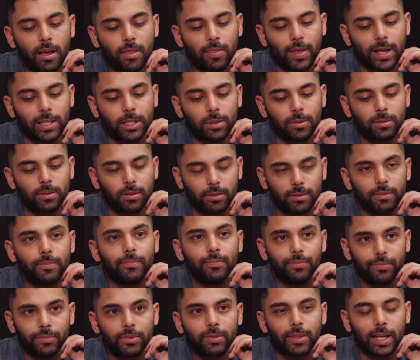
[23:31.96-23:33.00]
That's
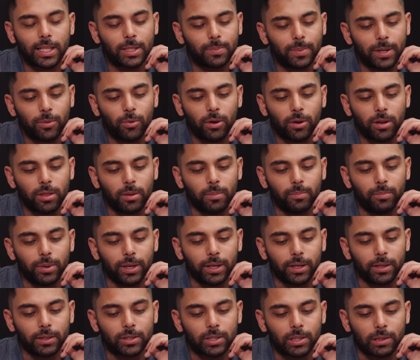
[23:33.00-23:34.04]
been one of the
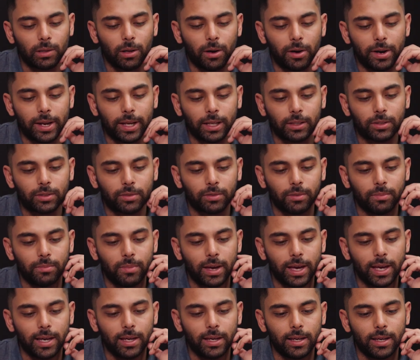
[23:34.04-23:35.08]
biggest learnings for
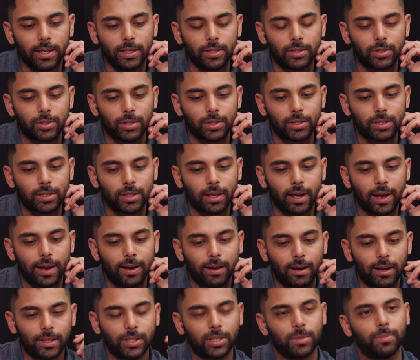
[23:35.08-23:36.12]
me is just that,
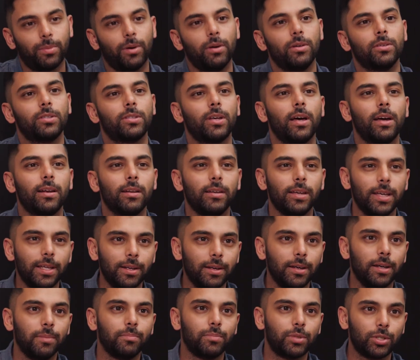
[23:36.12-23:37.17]
I suppose, that
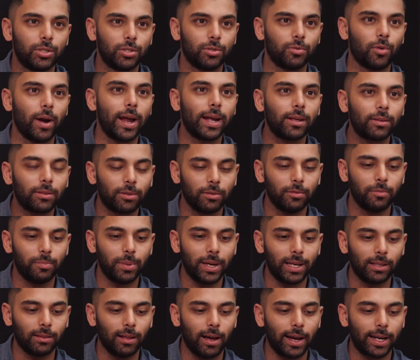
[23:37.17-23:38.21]
inner strength of
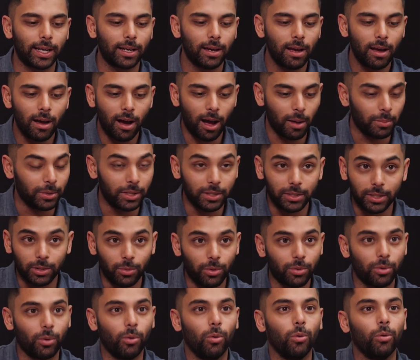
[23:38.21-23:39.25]
being like, I'm going to deal
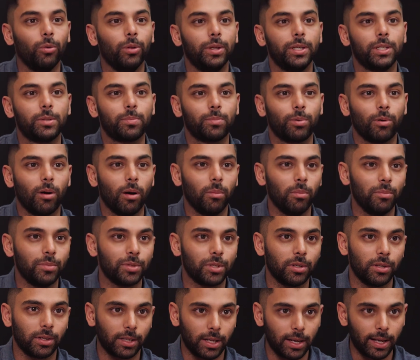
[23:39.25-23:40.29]
with all these problems
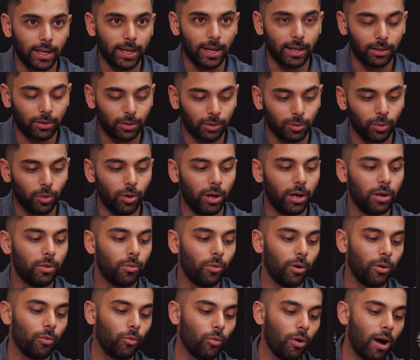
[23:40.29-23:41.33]
and I'm going to get through it.
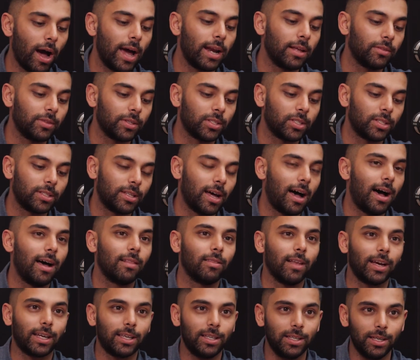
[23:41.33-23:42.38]
Where right at the start,
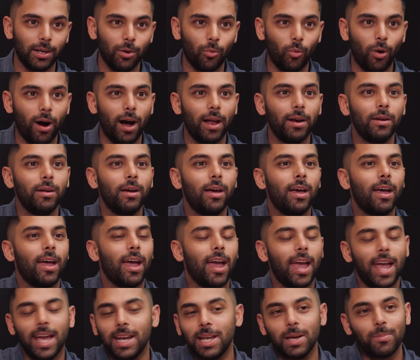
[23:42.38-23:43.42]
like year one,
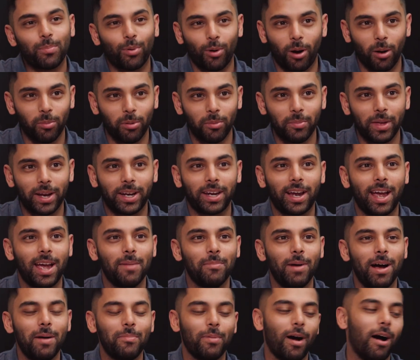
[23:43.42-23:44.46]
any problem that came
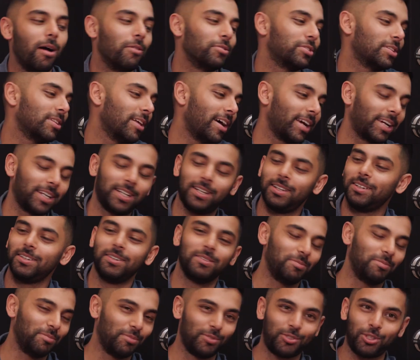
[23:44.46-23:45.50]
up, I was like,
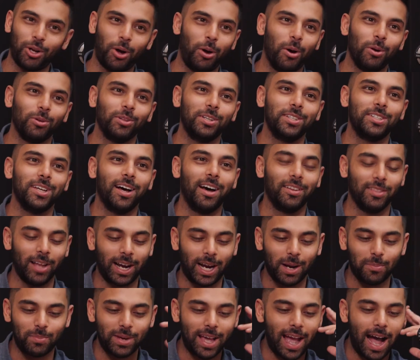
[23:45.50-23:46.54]
totally done. Like
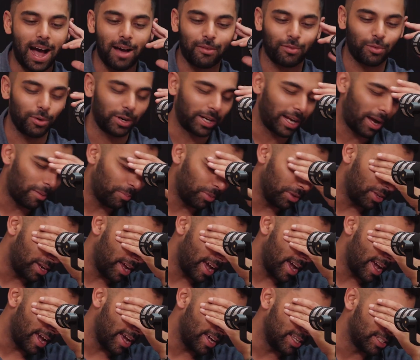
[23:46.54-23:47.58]
I'd be out for a couple of
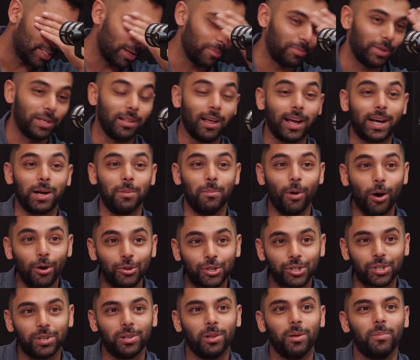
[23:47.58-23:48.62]
days. I'd be like
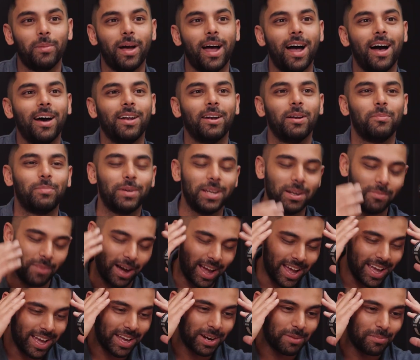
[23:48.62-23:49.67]
emotional about it. I'd be in my
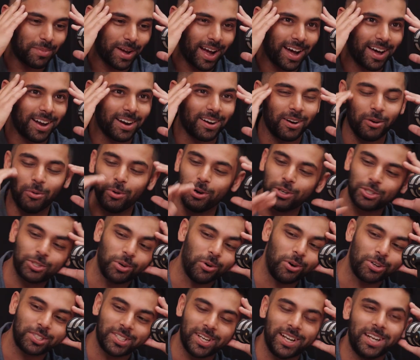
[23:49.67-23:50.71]
head about it. I don't want to
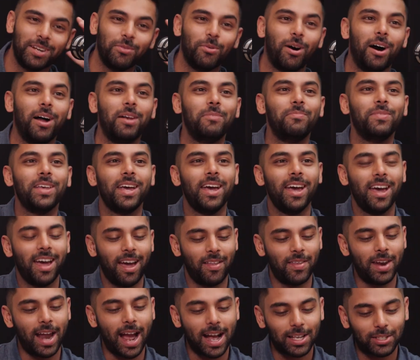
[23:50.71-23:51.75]
talk to anyone. And
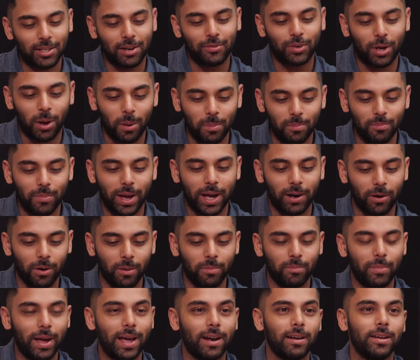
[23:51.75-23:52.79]
then as I've gotten better
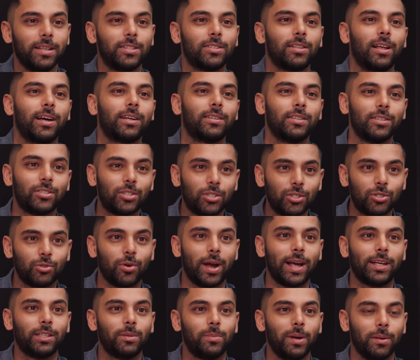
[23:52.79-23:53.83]
and better, it's like this
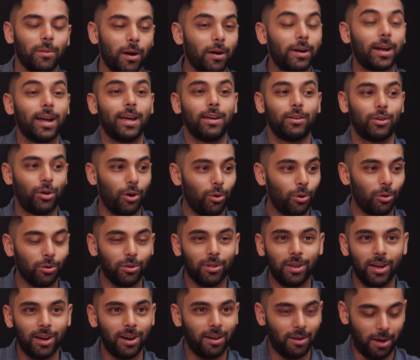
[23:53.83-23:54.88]
strength to be like, okay, cool.
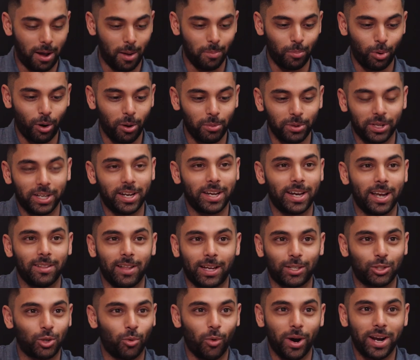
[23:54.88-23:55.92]
I'm probably going to get
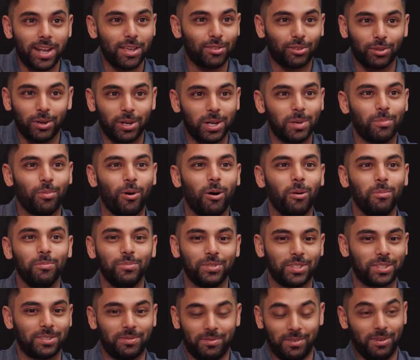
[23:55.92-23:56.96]
like 20, 30
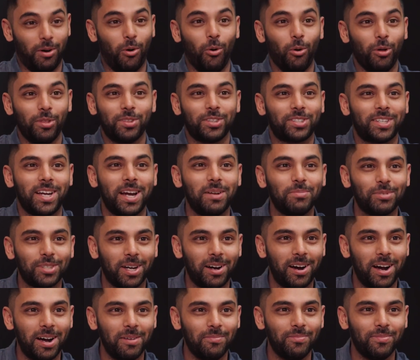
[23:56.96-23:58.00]
problems all at the same
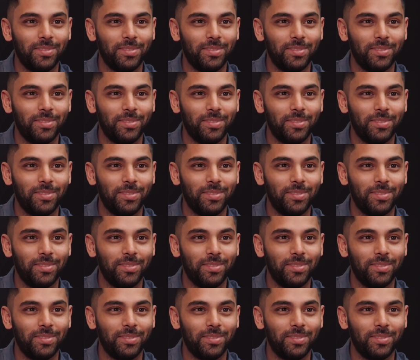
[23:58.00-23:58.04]
time.